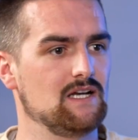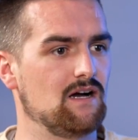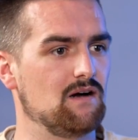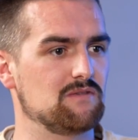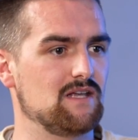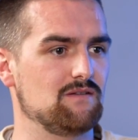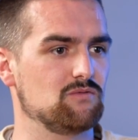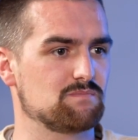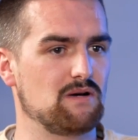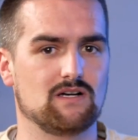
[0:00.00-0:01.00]
It
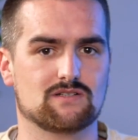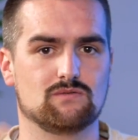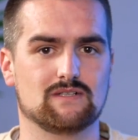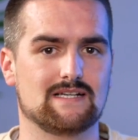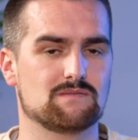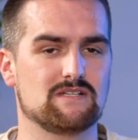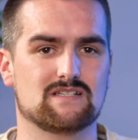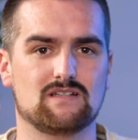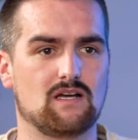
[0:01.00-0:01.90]
was personal against business.